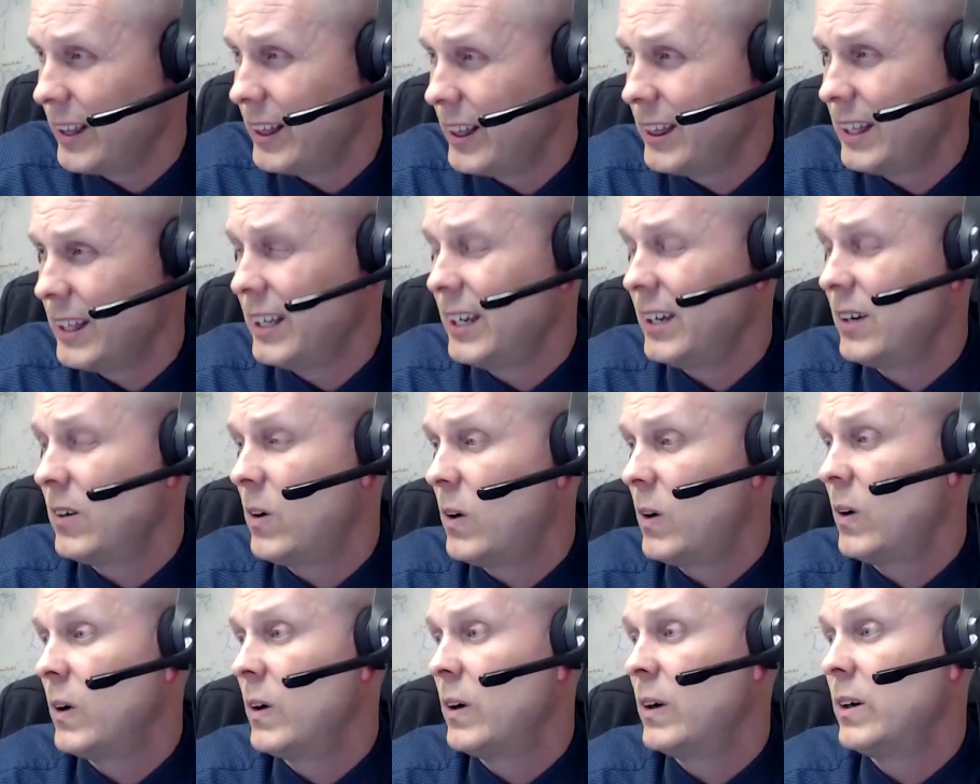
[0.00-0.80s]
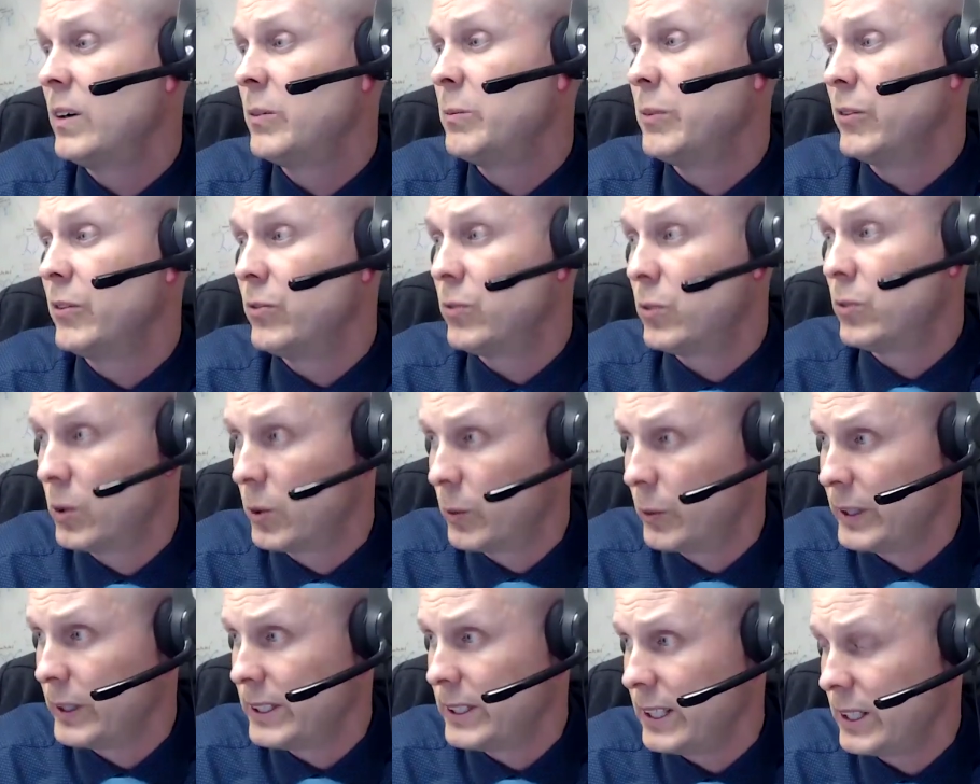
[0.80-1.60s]
think hard before
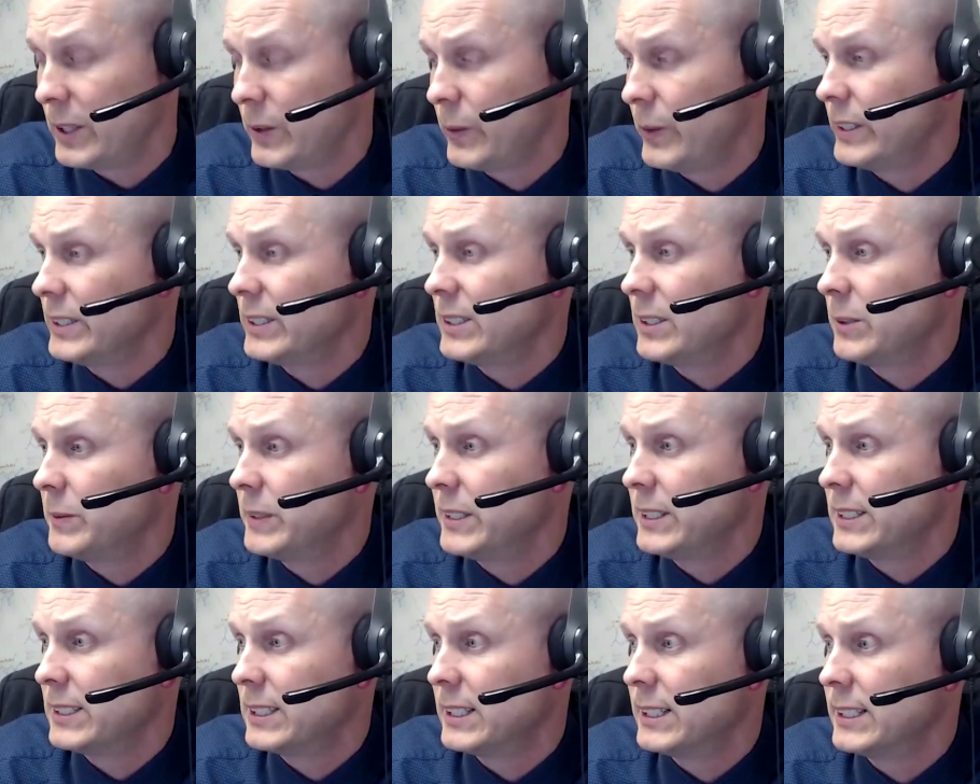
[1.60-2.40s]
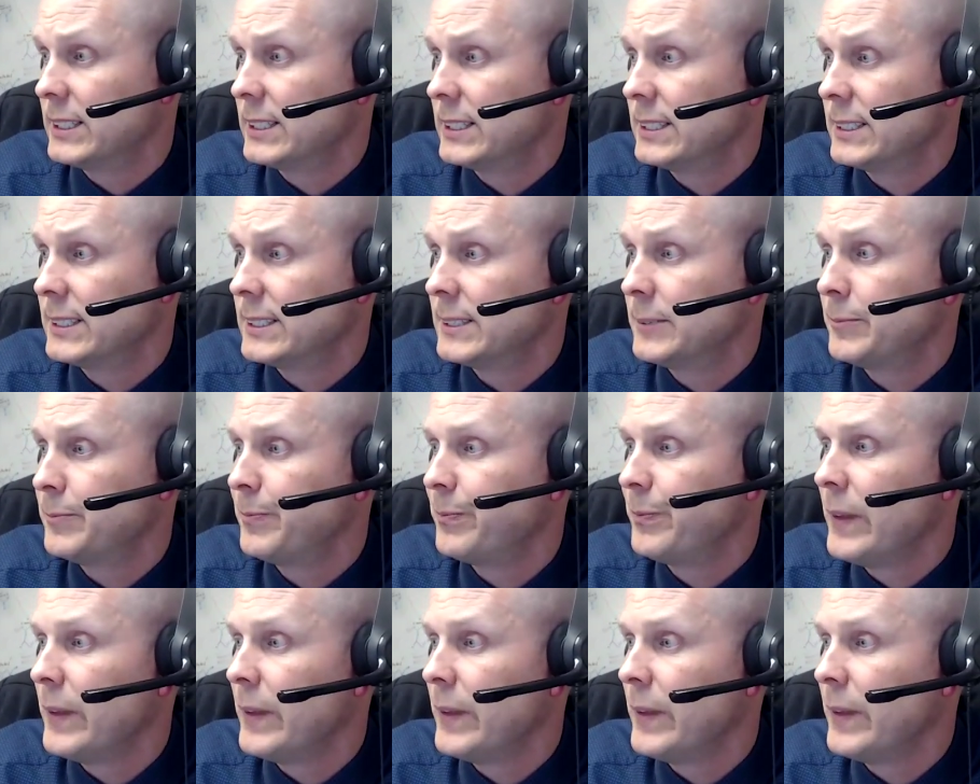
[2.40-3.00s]
we take away somebody's license.